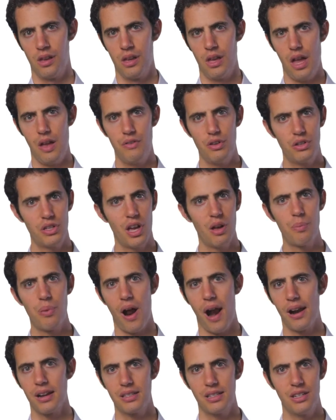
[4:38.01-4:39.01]
If you sell
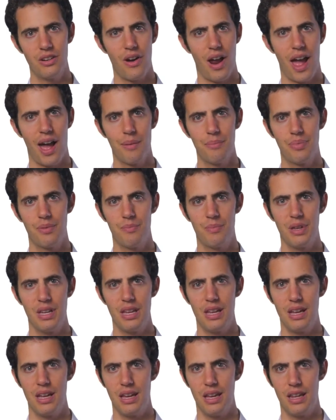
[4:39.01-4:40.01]
products in your app, be
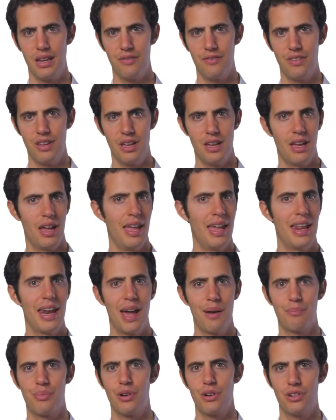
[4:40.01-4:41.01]
it via
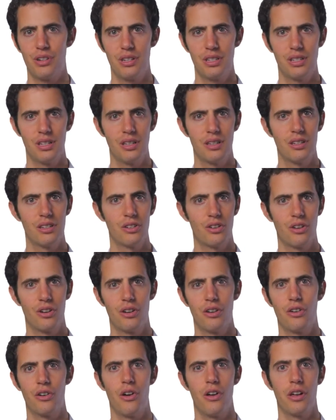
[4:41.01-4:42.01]
in-app purchases
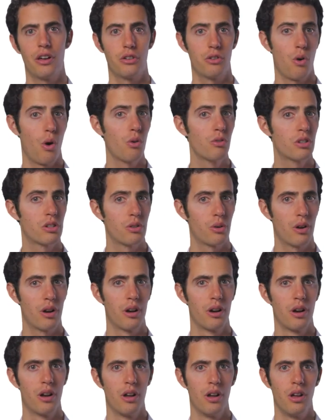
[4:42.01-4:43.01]
or on your own store,
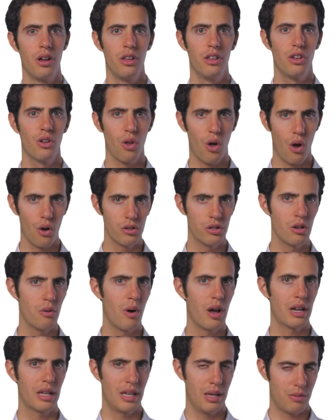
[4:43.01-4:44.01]
you'll also
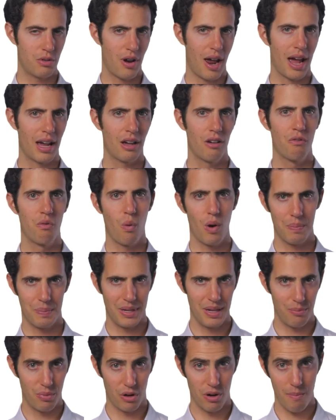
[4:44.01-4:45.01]
want to keep track of what
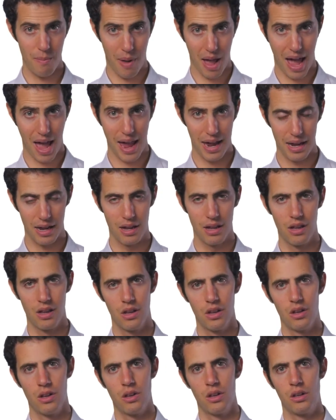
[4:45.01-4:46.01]
people are buying.
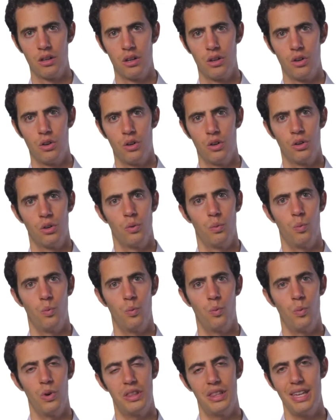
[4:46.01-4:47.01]

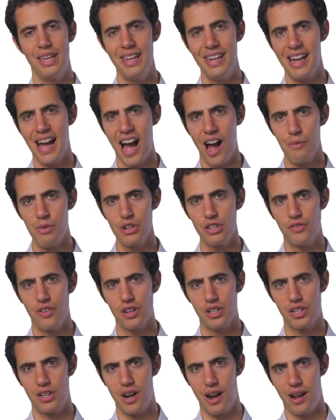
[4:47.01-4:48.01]
With the e-commerce
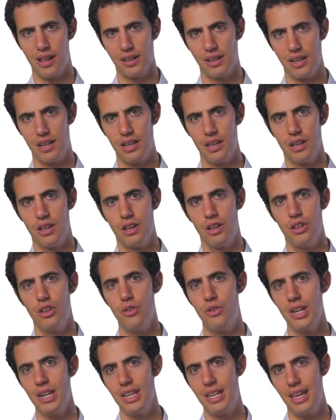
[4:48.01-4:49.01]
functionality, you
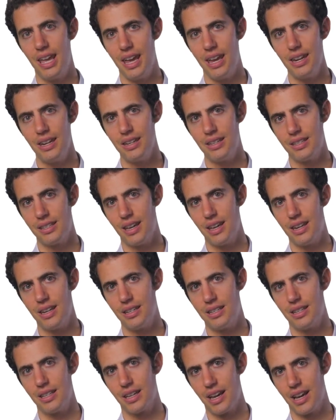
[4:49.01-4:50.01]
can gain insight
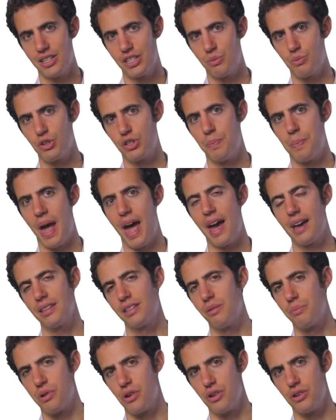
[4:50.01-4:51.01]
into the customer's path to
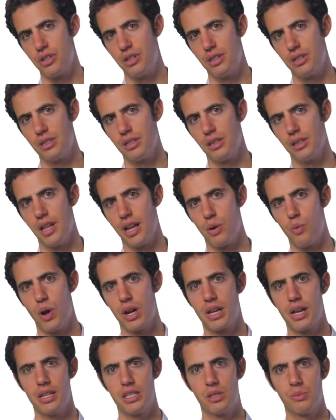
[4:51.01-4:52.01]
purchase, like when
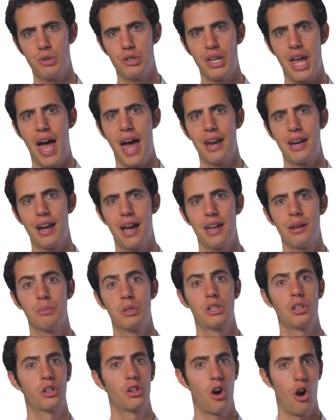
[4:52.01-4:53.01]
customers added items
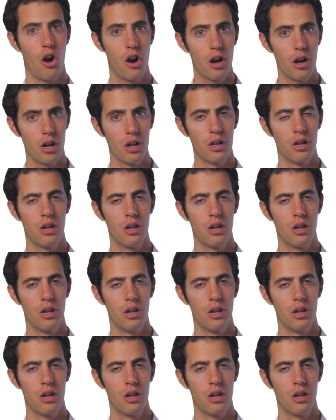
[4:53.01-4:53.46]
to the cart,